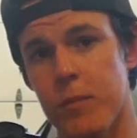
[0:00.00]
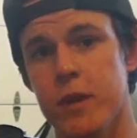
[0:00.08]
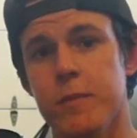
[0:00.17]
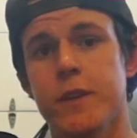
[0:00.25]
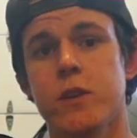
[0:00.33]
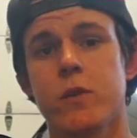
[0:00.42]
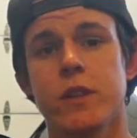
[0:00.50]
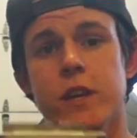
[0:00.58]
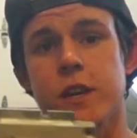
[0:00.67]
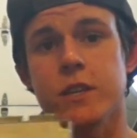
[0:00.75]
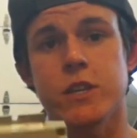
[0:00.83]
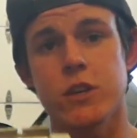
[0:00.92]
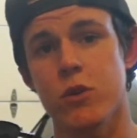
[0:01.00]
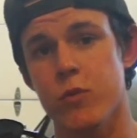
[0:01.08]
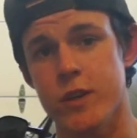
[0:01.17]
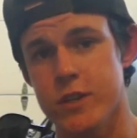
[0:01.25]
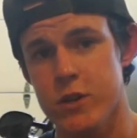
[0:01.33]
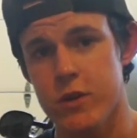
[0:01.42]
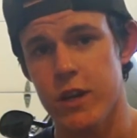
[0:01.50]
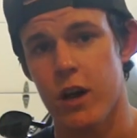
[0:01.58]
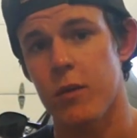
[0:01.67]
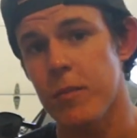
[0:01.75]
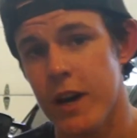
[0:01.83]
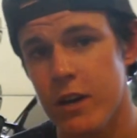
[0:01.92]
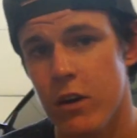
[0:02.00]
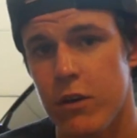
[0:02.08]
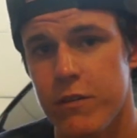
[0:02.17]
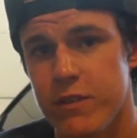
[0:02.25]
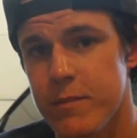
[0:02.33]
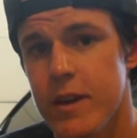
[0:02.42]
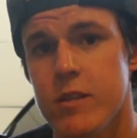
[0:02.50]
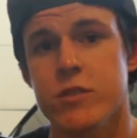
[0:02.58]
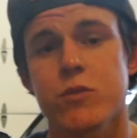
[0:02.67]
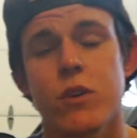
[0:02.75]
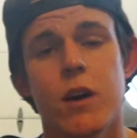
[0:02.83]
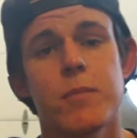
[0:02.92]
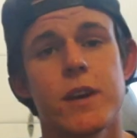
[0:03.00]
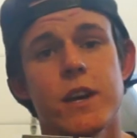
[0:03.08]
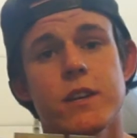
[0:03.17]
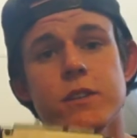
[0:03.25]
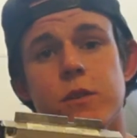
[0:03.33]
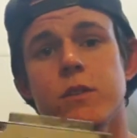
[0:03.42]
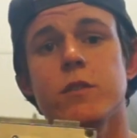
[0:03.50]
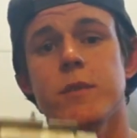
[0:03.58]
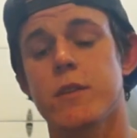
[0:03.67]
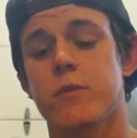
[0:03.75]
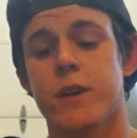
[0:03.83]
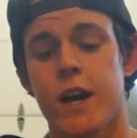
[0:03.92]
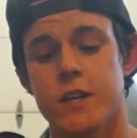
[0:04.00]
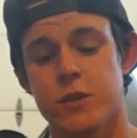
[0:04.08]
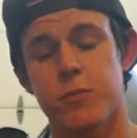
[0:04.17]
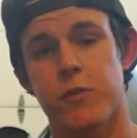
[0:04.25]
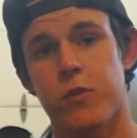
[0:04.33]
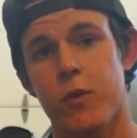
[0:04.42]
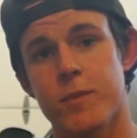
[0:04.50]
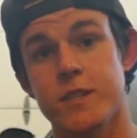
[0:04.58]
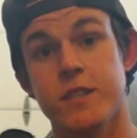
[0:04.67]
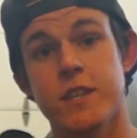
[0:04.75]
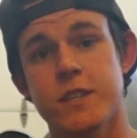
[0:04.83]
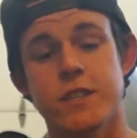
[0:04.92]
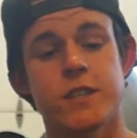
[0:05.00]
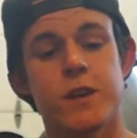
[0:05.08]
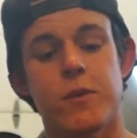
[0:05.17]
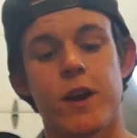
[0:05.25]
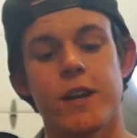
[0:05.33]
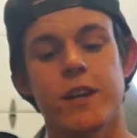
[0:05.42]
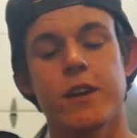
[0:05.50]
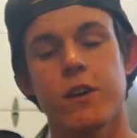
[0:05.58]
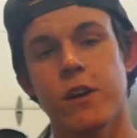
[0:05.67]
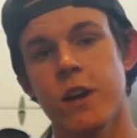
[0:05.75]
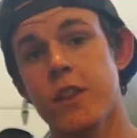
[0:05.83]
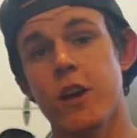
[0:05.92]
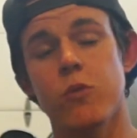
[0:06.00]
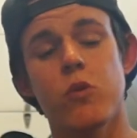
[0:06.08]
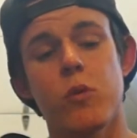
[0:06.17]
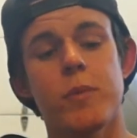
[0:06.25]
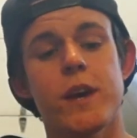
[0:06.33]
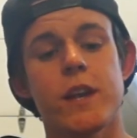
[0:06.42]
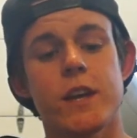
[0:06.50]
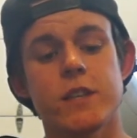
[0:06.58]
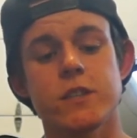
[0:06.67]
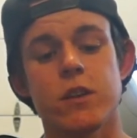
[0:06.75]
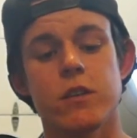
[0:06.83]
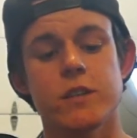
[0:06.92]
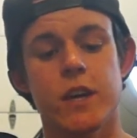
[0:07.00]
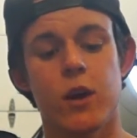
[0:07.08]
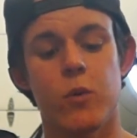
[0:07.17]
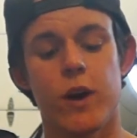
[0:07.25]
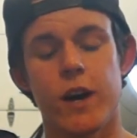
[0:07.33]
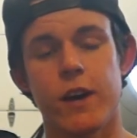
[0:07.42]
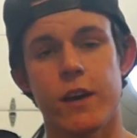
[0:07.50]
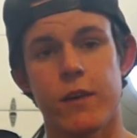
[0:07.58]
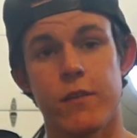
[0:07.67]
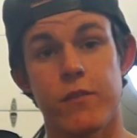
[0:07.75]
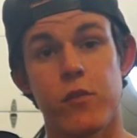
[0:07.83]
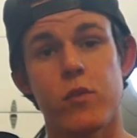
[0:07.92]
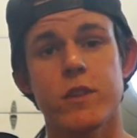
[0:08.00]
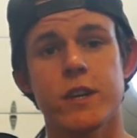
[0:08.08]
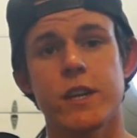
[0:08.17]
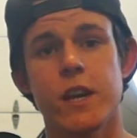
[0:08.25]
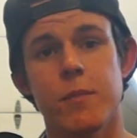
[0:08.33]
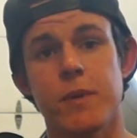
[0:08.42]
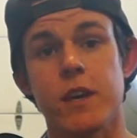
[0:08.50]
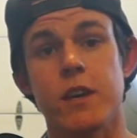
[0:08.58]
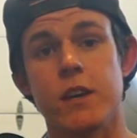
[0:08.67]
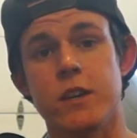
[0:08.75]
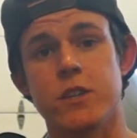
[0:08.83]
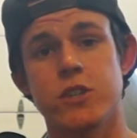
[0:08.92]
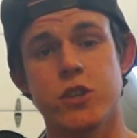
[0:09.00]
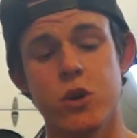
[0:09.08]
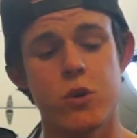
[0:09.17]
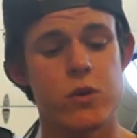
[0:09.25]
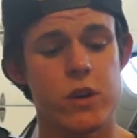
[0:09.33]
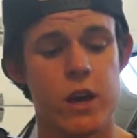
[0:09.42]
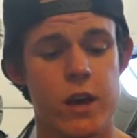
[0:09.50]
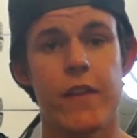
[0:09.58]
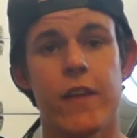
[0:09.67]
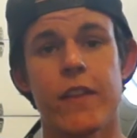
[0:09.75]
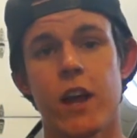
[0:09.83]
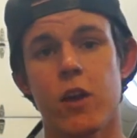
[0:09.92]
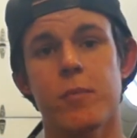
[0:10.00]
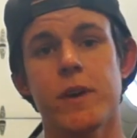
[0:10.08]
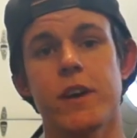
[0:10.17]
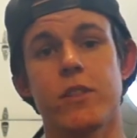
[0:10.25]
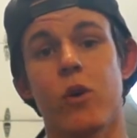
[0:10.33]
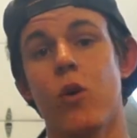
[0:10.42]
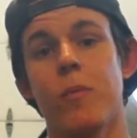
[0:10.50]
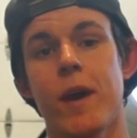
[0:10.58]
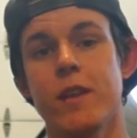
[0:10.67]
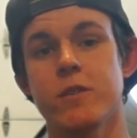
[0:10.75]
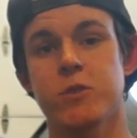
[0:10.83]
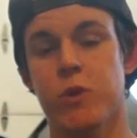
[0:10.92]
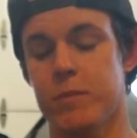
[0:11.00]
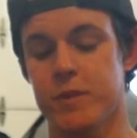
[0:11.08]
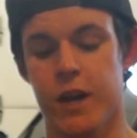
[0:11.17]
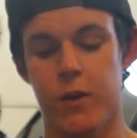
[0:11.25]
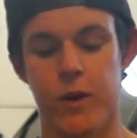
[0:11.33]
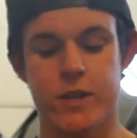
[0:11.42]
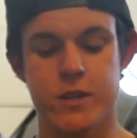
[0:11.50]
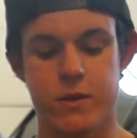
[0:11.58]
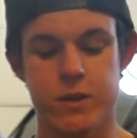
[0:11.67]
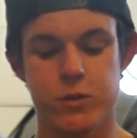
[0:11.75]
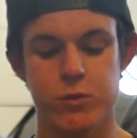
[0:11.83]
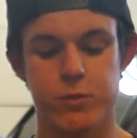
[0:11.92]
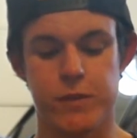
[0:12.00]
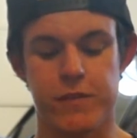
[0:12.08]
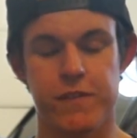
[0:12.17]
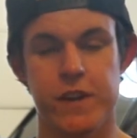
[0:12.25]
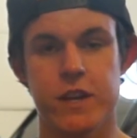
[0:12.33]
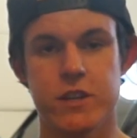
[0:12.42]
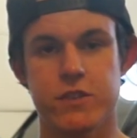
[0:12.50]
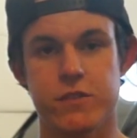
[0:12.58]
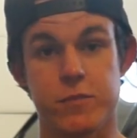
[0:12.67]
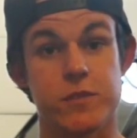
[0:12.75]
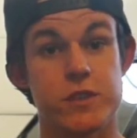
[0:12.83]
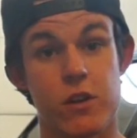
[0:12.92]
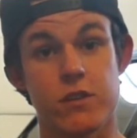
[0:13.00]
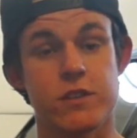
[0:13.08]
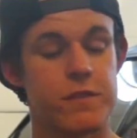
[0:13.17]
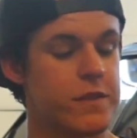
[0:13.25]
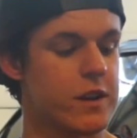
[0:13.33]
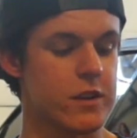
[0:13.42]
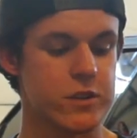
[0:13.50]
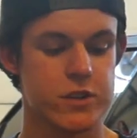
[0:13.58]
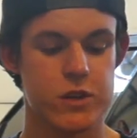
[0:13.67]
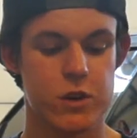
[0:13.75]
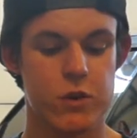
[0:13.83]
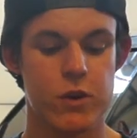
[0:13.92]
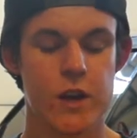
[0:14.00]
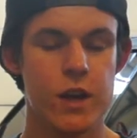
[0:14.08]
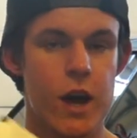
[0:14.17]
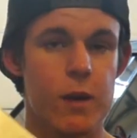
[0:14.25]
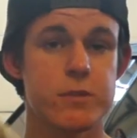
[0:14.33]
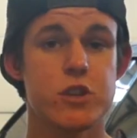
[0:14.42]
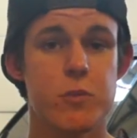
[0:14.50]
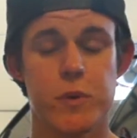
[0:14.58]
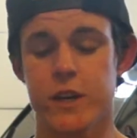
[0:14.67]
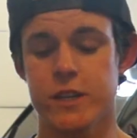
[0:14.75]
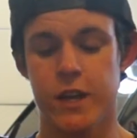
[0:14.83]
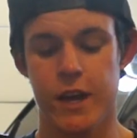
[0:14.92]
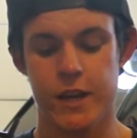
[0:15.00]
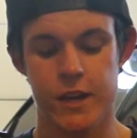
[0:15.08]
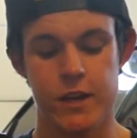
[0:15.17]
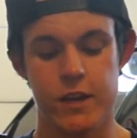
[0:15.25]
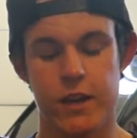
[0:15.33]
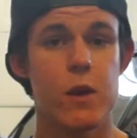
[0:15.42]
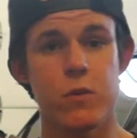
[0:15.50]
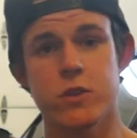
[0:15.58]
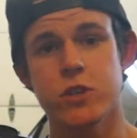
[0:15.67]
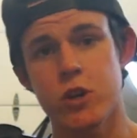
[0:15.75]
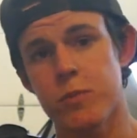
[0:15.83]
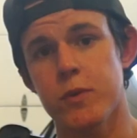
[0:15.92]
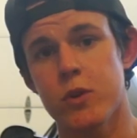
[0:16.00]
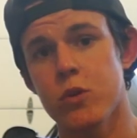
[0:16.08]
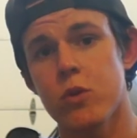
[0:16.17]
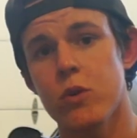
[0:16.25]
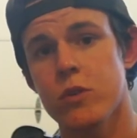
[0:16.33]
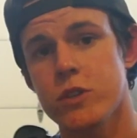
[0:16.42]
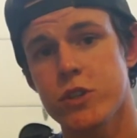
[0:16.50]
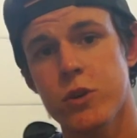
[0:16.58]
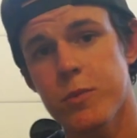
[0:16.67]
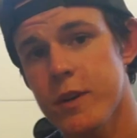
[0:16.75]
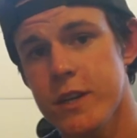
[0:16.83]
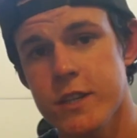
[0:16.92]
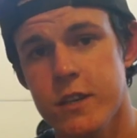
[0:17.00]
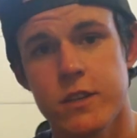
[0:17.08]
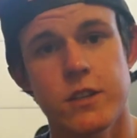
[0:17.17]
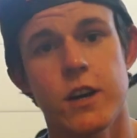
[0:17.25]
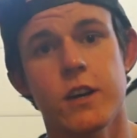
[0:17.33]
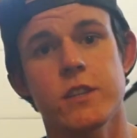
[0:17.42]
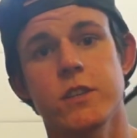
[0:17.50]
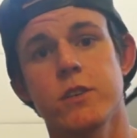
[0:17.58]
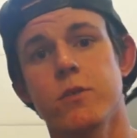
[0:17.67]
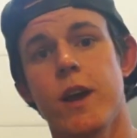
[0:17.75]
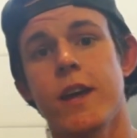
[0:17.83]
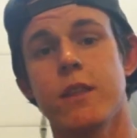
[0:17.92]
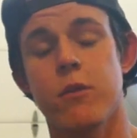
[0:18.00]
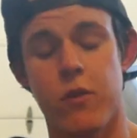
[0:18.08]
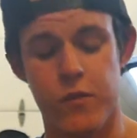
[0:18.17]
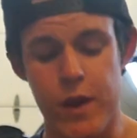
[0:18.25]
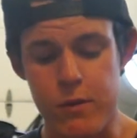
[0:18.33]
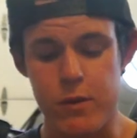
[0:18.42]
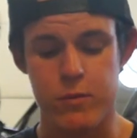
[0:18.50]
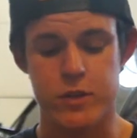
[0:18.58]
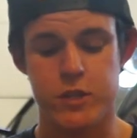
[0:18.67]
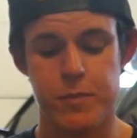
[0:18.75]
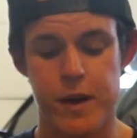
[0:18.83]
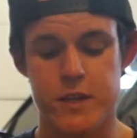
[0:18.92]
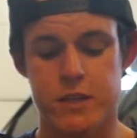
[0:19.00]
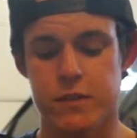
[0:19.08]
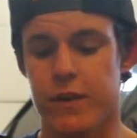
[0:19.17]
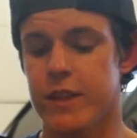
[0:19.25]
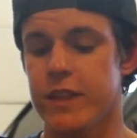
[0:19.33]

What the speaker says: I'm going to be doing the ECU retuning on my car for the manual swap, it is going to be through Castle Performance. This is it right here. There will be an install DIY for the DME soon, and then that'll be it. The whole manual swap DIY series will be finished from start to finish. So I'm super excited. They were super cool, super easy to talk to, and they were very responsive.